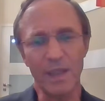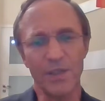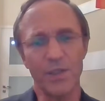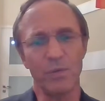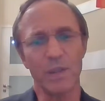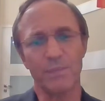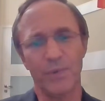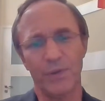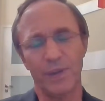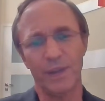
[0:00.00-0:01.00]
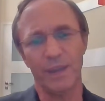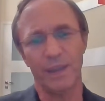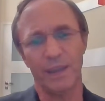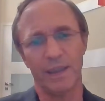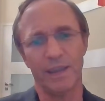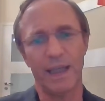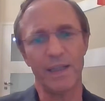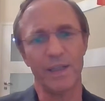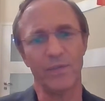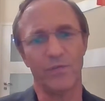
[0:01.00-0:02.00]
She was born in
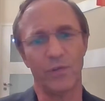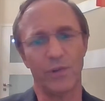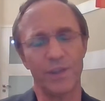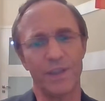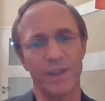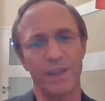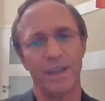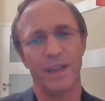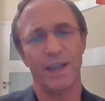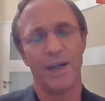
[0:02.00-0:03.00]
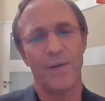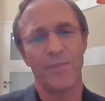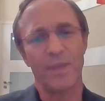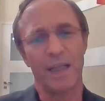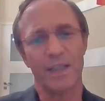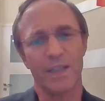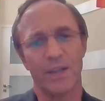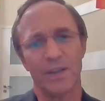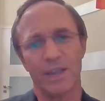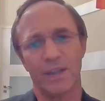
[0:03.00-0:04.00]
1940,
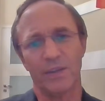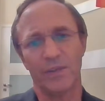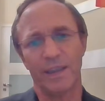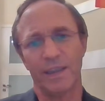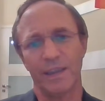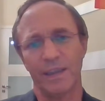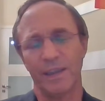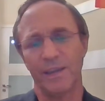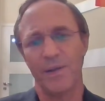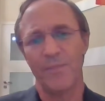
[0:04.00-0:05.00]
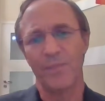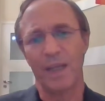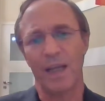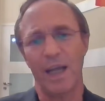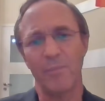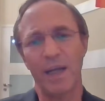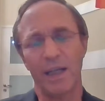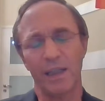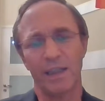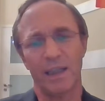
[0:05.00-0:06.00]
so is already
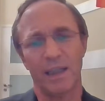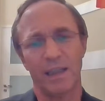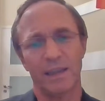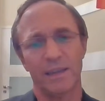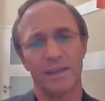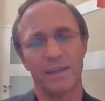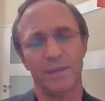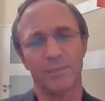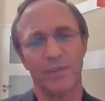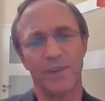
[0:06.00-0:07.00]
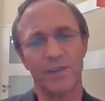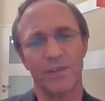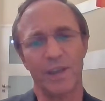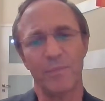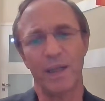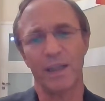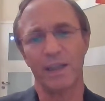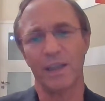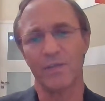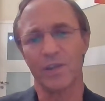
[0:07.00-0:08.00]
emerita, professor
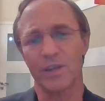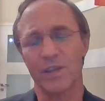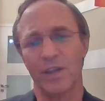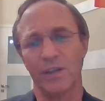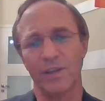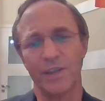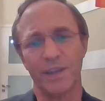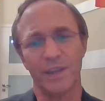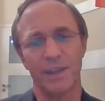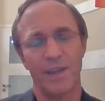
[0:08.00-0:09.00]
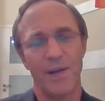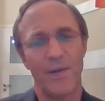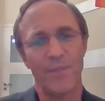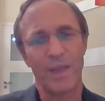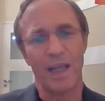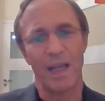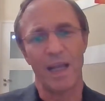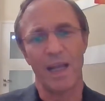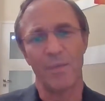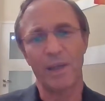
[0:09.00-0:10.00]
emerita of sociology.
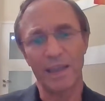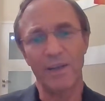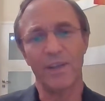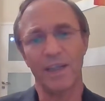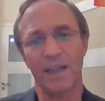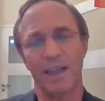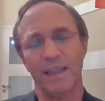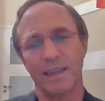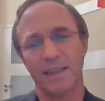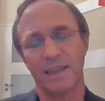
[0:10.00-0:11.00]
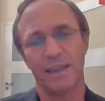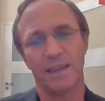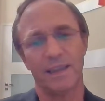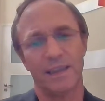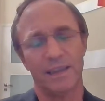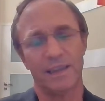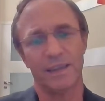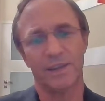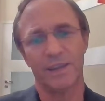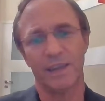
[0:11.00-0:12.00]
But nevertheless,
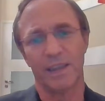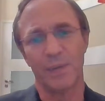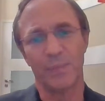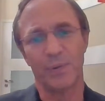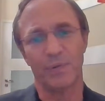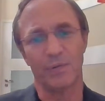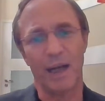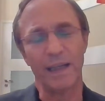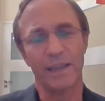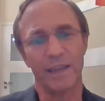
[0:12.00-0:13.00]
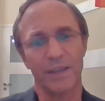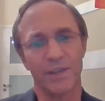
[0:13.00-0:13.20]
she keep writing.